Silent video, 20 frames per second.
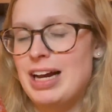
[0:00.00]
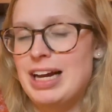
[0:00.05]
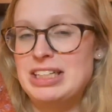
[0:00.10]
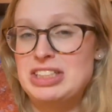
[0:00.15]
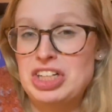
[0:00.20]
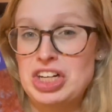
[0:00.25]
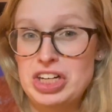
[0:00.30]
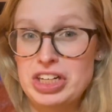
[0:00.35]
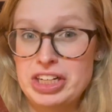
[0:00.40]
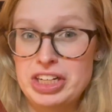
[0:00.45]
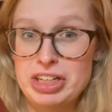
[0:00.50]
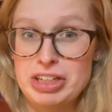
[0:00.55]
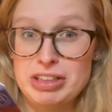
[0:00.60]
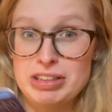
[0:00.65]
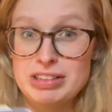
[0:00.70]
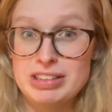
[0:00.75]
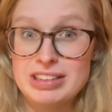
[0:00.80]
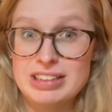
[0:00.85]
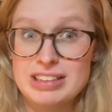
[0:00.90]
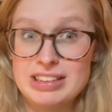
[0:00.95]
I
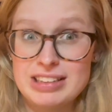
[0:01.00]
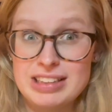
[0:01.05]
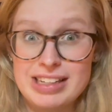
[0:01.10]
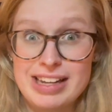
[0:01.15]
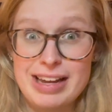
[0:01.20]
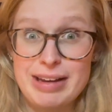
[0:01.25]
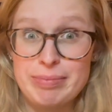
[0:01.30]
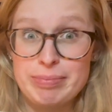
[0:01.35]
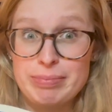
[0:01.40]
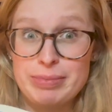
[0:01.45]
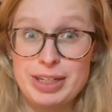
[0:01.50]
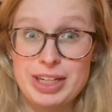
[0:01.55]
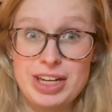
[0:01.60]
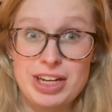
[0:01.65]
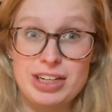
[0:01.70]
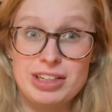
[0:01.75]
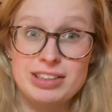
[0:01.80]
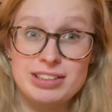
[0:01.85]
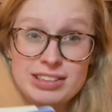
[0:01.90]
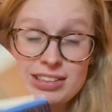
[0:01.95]
dog-eared them
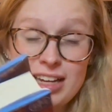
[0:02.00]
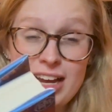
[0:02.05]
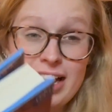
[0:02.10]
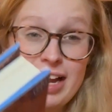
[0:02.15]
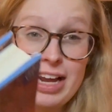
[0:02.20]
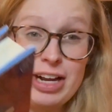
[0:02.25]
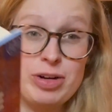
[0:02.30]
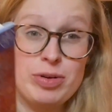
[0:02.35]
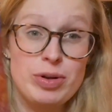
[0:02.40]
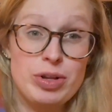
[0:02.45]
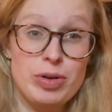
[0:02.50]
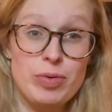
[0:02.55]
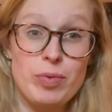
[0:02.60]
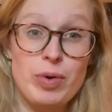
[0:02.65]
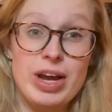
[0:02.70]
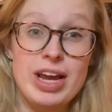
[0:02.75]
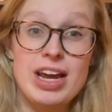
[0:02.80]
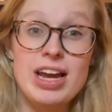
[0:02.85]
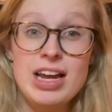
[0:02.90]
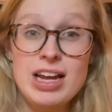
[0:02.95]
because I had no other
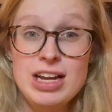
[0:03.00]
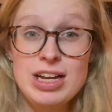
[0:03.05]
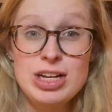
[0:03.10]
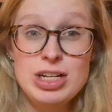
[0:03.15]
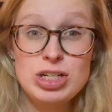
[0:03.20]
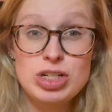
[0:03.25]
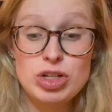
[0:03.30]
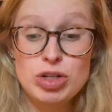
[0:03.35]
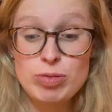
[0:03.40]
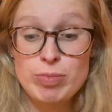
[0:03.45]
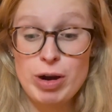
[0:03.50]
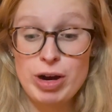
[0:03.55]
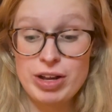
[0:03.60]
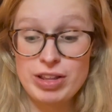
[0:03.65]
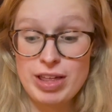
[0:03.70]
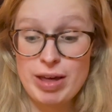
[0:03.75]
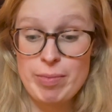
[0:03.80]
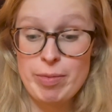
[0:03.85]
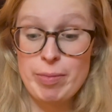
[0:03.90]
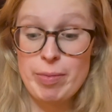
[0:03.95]
way to mark
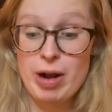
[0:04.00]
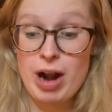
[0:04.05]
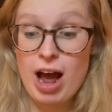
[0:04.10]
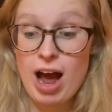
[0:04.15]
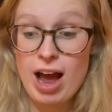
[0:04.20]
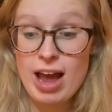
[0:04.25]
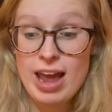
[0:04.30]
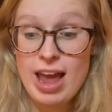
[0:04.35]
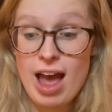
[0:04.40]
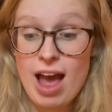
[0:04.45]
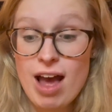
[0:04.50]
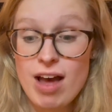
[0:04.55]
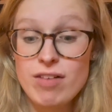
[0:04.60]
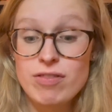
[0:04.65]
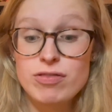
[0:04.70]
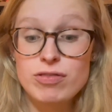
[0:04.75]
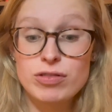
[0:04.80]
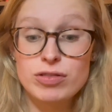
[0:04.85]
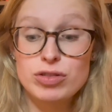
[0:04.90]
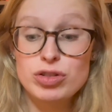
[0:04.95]
them, but I
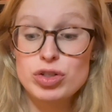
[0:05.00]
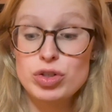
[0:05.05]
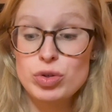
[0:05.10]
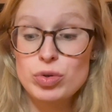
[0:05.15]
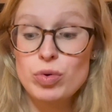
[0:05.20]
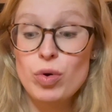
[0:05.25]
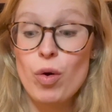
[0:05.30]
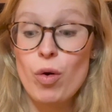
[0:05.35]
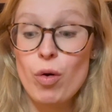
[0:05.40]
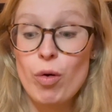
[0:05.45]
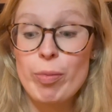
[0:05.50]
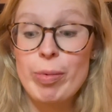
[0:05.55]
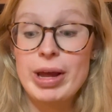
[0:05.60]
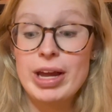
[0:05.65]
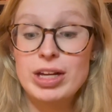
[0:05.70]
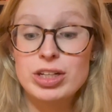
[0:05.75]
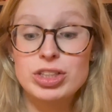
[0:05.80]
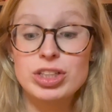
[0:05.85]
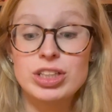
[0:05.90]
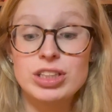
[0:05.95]
have two whole
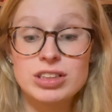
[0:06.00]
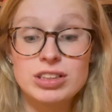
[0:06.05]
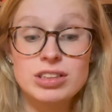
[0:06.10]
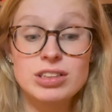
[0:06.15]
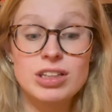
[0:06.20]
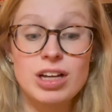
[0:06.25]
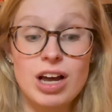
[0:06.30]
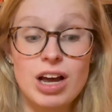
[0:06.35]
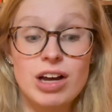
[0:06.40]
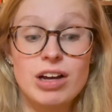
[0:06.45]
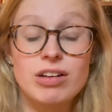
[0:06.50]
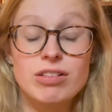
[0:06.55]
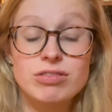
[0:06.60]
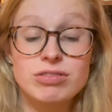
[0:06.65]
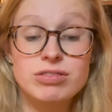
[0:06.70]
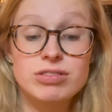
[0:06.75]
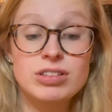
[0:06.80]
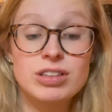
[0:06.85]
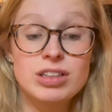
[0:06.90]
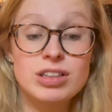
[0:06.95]
pages
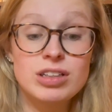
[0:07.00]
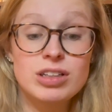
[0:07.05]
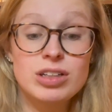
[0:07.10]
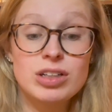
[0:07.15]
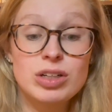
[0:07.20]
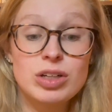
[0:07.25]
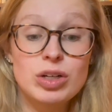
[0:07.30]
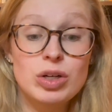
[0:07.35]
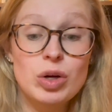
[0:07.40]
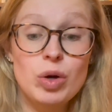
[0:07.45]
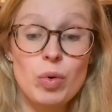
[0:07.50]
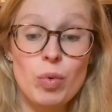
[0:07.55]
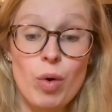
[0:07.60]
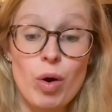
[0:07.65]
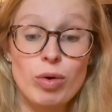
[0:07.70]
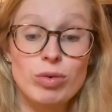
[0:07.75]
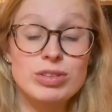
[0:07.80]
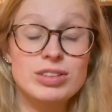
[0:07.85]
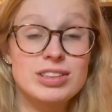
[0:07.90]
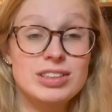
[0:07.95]
of
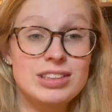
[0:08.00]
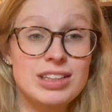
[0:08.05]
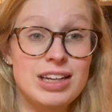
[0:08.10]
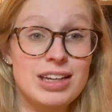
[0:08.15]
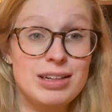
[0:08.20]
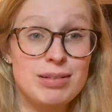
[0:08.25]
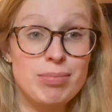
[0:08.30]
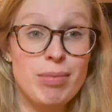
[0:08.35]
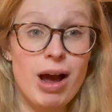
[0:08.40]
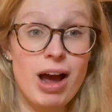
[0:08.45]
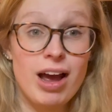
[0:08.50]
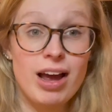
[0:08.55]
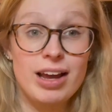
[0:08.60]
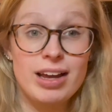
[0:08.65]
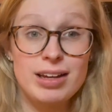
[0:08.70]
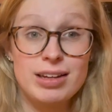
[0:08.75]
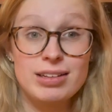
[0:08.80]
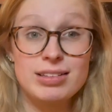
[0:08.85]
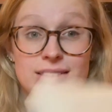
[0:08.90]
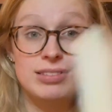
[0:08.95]
quotes in
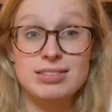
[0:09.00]
my